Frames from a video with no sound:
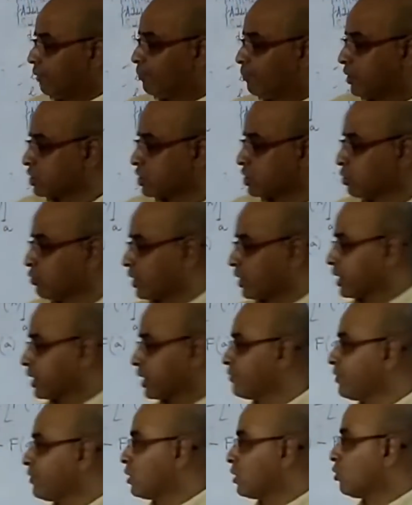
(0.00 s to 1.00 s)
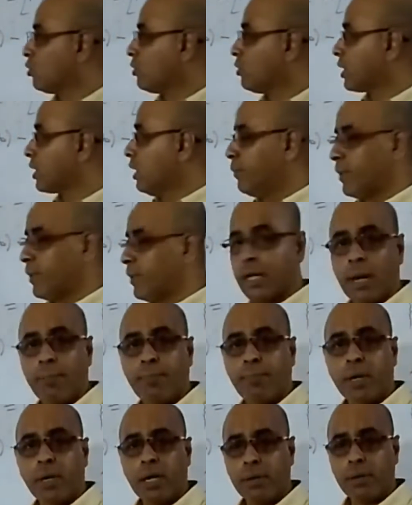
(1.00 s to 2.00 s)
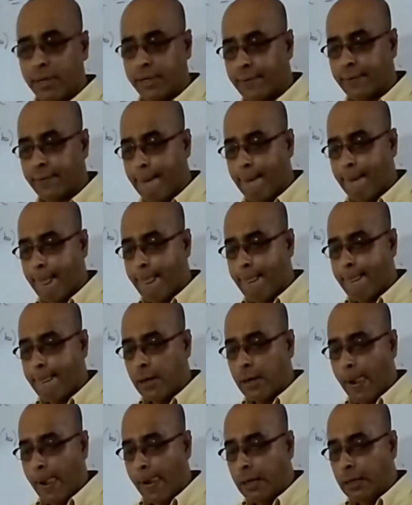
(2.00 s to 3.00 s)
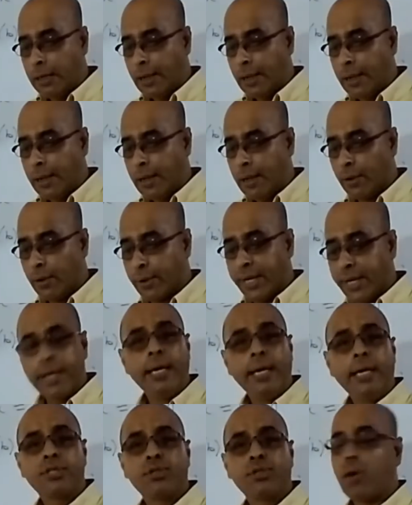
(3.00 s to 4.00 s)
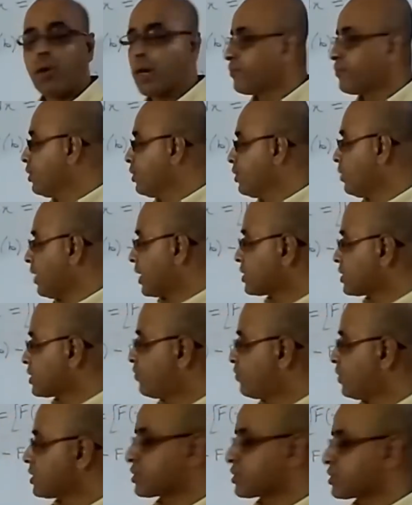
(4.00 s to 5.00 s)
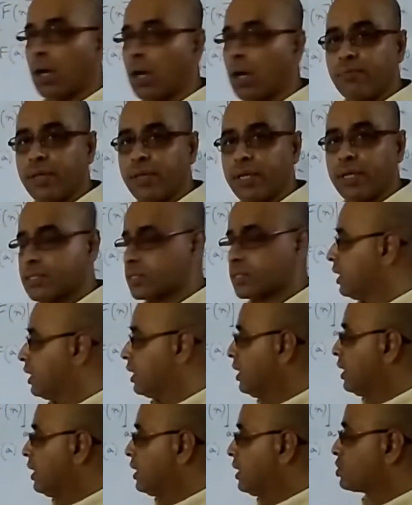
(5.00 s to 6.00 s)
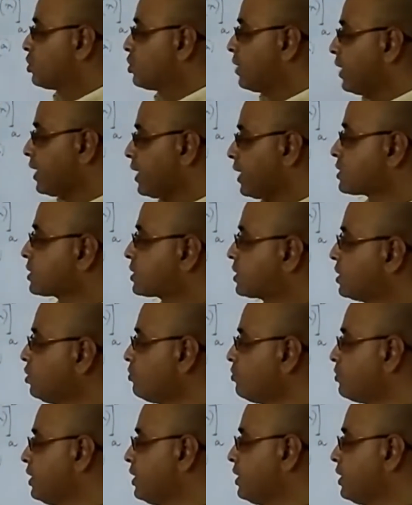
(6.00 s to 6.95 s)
because you are given lower limit and upper limit. Okay, so what we do, let us first solve this. So x cube